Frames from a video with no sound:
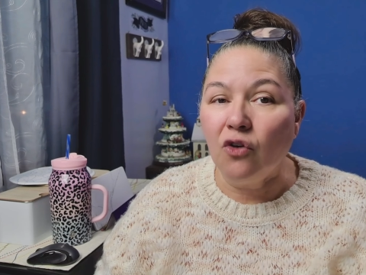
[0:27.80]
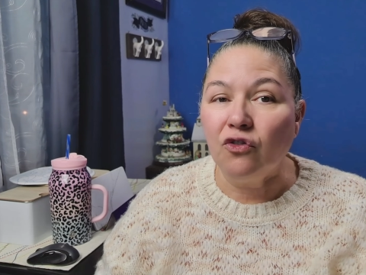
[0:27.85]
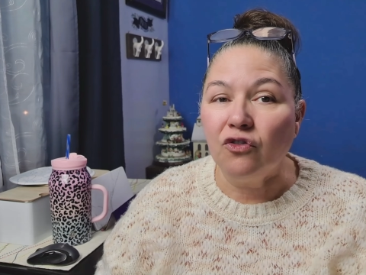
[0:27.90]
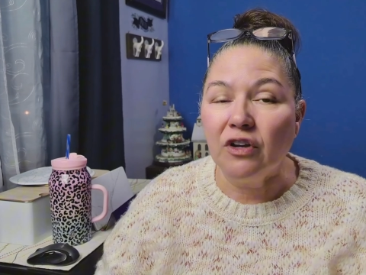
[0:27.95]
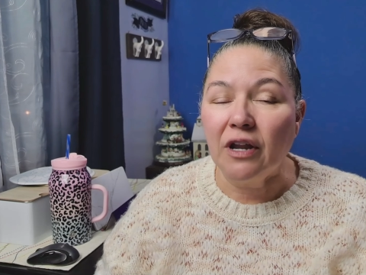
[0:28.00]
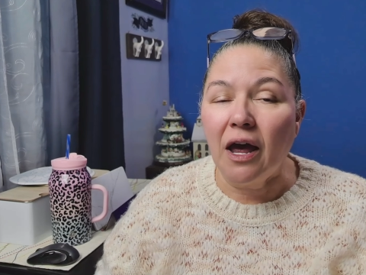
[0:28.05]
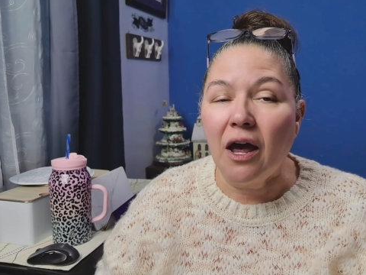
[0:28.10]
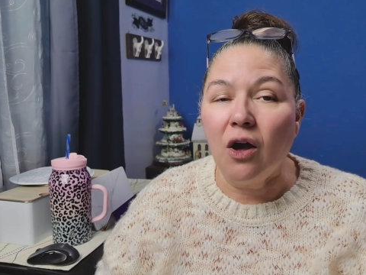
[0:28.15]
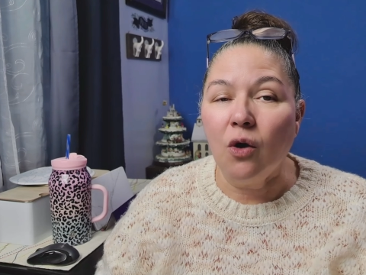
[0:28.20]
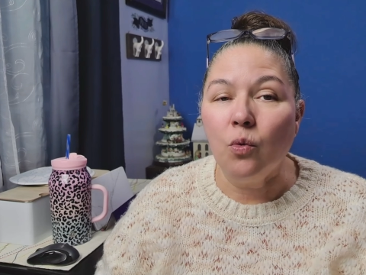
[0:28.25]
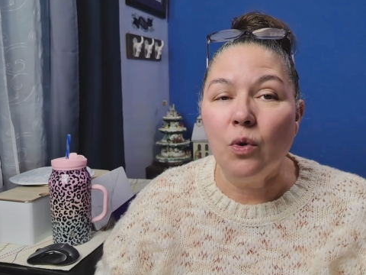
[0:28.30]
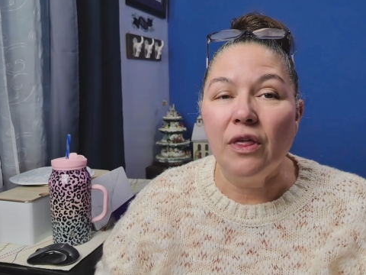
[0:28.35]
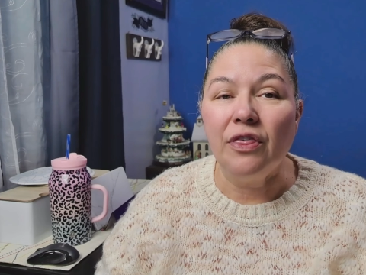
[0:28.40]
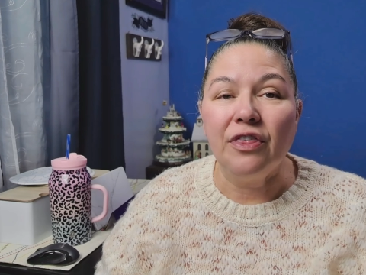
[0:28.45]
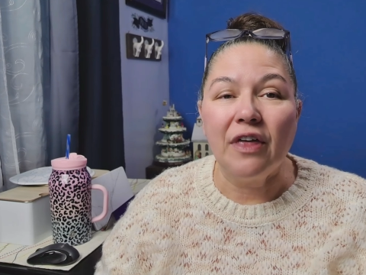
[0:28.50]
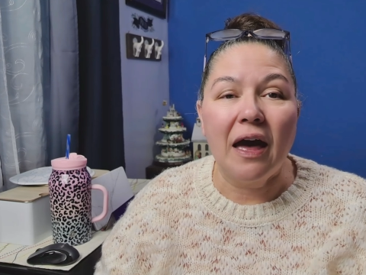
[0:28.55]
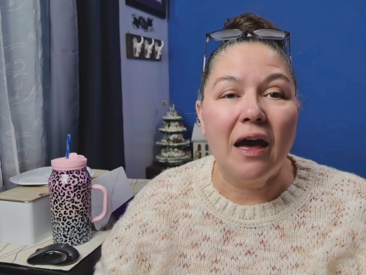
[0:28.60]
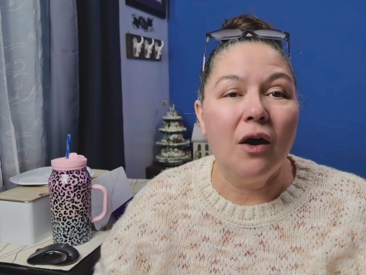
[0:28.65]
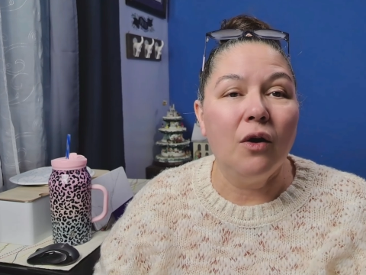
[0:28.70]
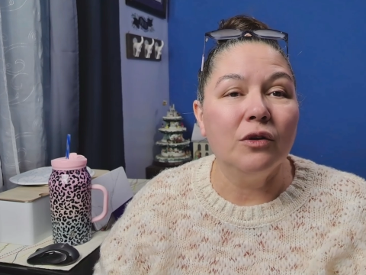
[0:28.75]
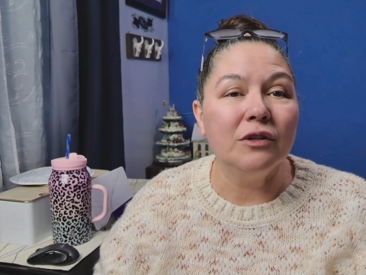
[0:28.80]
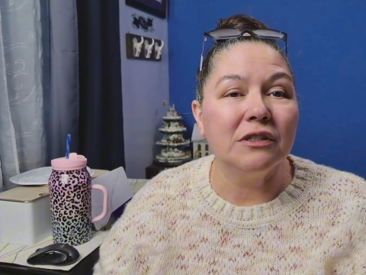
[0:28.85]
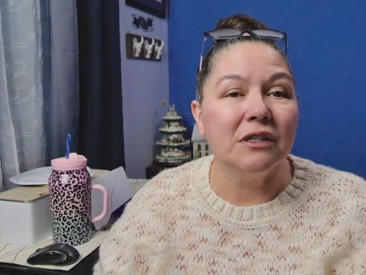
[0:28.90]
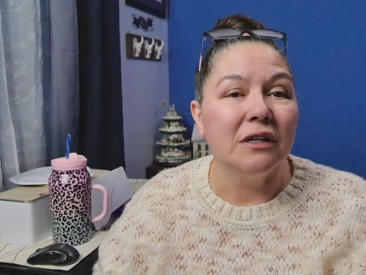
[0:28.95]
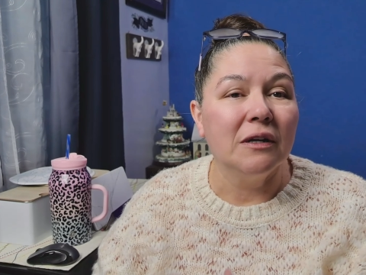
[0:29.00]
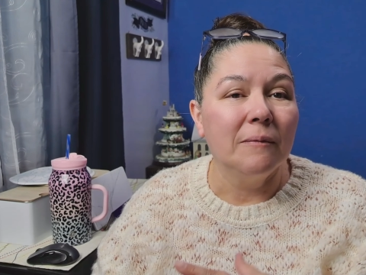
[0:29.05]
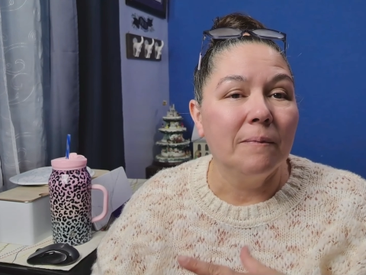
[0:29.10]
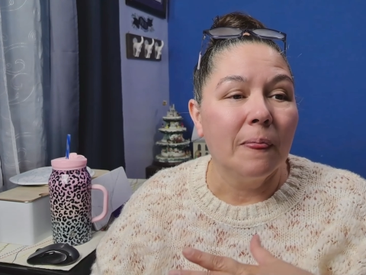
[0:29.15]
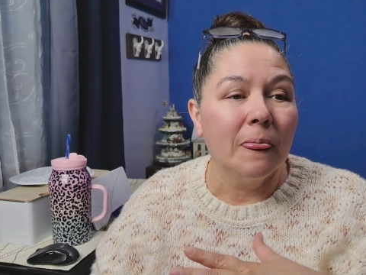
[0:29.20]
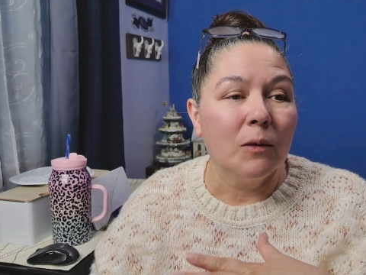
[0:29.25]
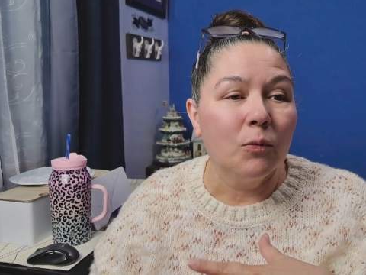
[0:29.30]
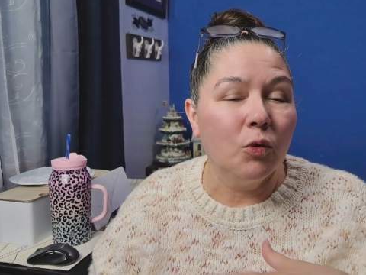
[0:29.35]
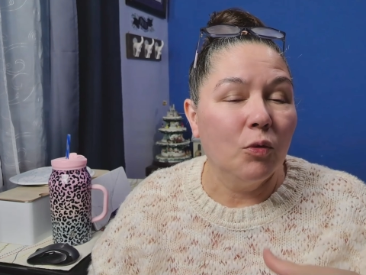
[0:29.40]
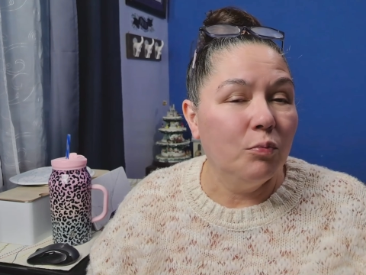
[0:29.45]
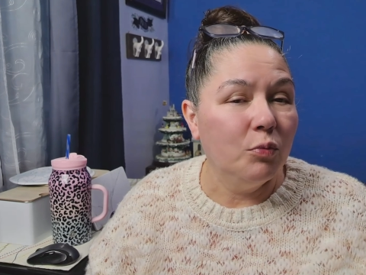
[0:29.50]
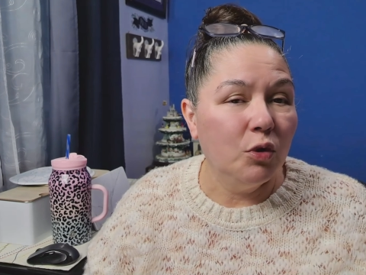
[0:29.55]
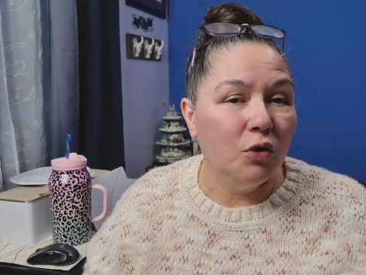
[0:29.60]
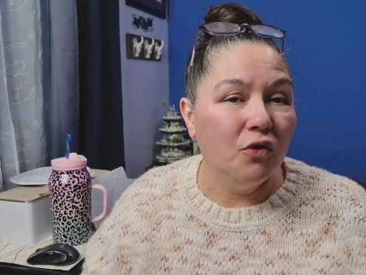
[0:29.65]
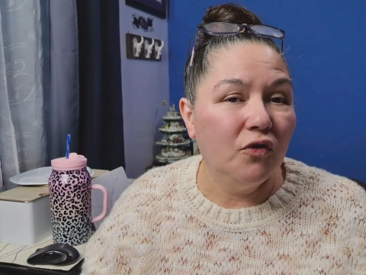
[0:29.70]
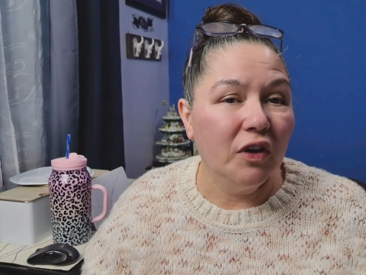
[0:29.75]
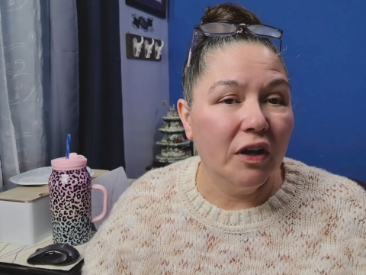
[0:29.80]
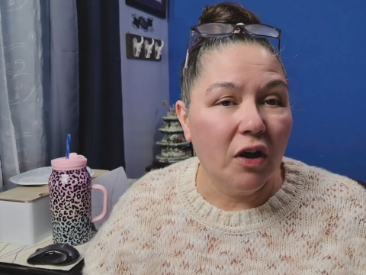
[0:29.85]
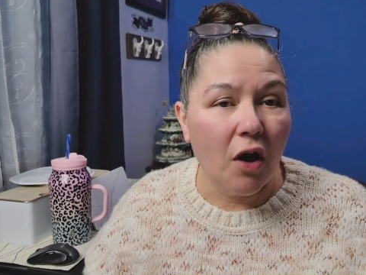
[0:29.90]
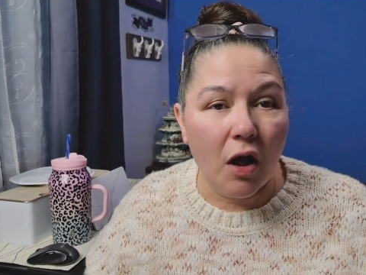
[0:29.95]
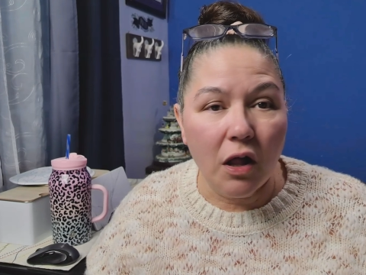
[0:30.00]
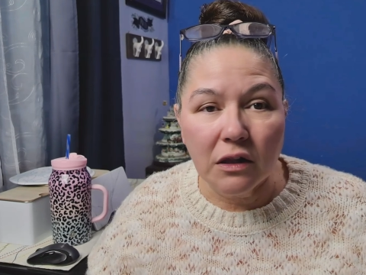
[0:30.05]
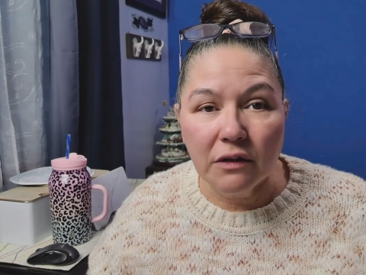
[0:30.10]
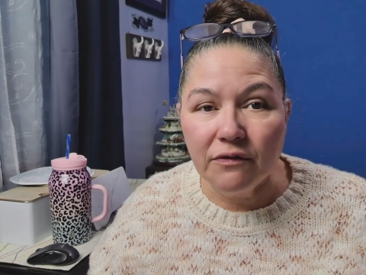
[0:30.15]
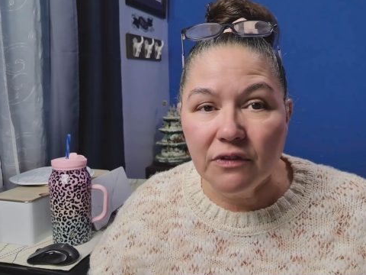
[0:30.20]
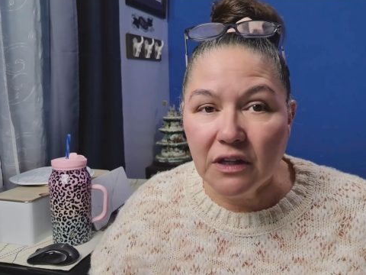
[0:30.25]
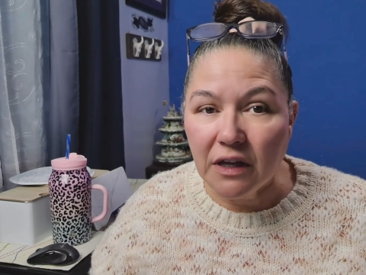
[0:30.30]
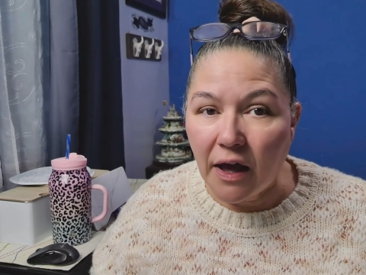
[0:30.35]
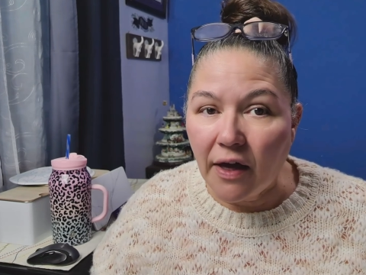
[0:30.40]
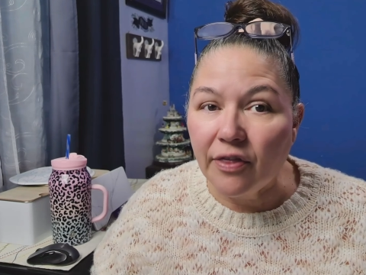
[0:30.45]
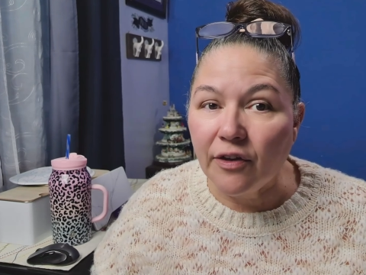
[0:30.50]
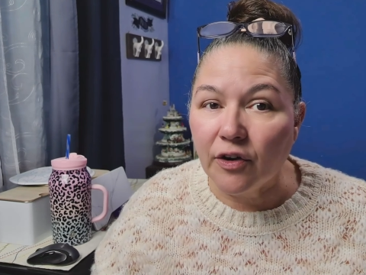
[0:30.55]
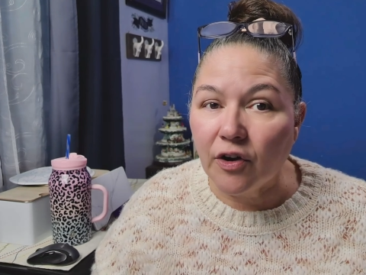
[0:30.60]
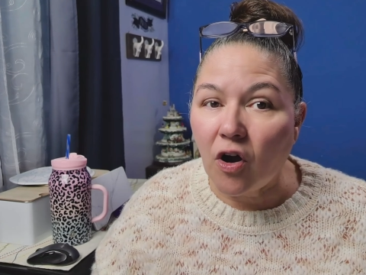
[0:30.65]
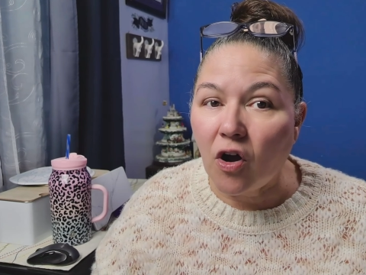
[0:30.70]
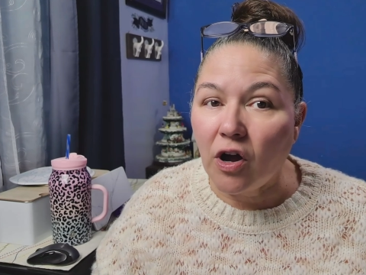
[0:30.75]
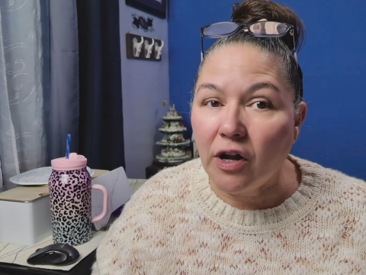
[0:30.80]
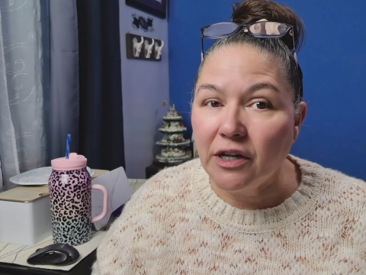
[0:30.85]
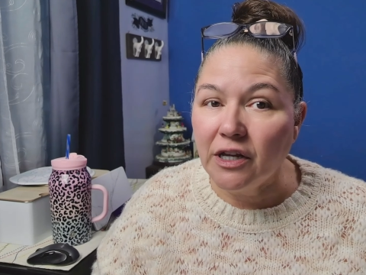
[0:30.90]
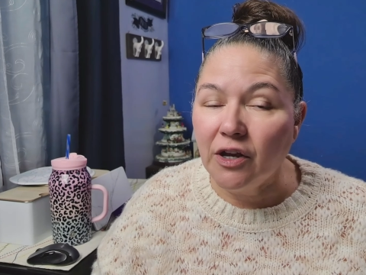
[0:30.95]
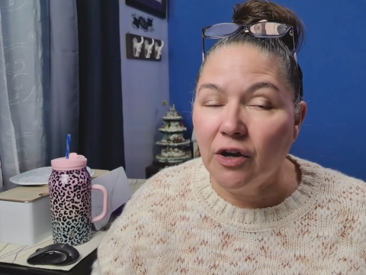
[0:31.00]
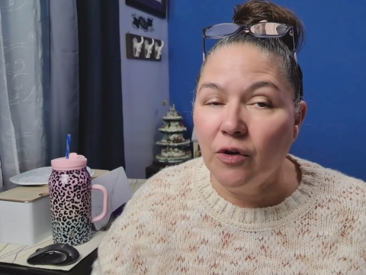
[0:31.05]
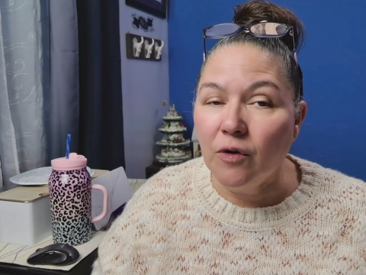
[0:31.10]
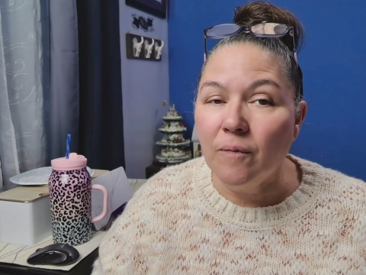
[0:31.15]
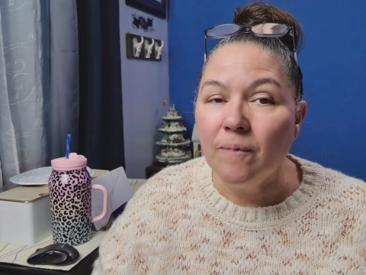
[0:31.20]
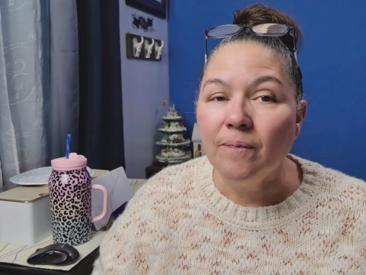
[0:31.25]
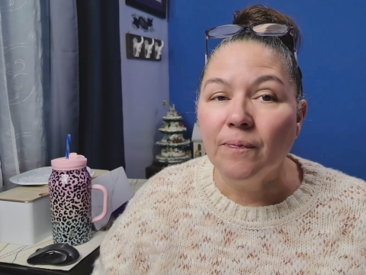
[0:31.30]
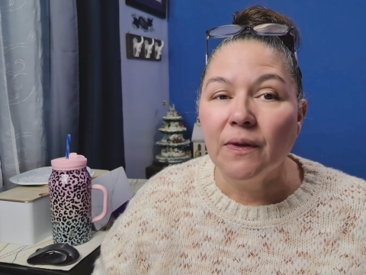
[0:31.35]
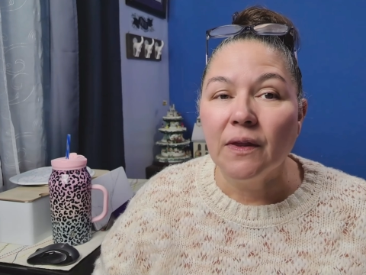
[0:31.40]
now without removing all of the other audio.